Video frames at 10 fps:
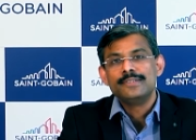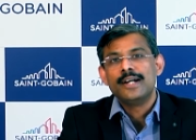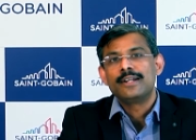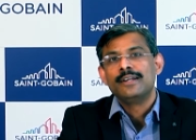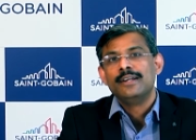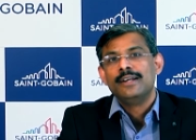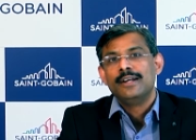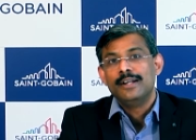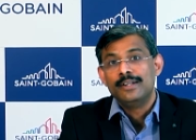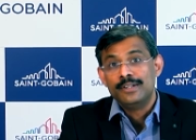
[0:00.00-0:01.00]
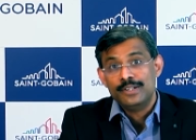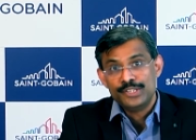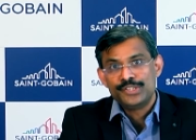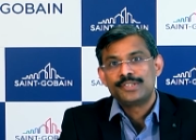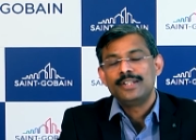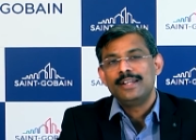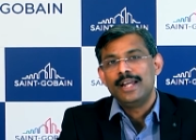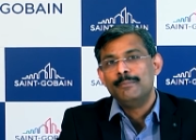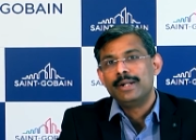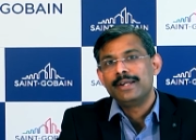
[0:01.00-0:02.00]
are uh, digital,
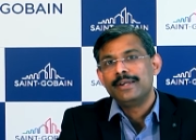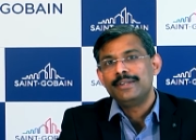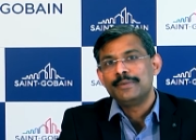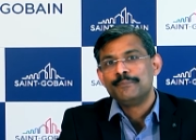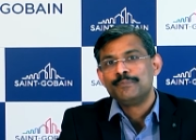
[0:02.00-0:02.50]
embedding it,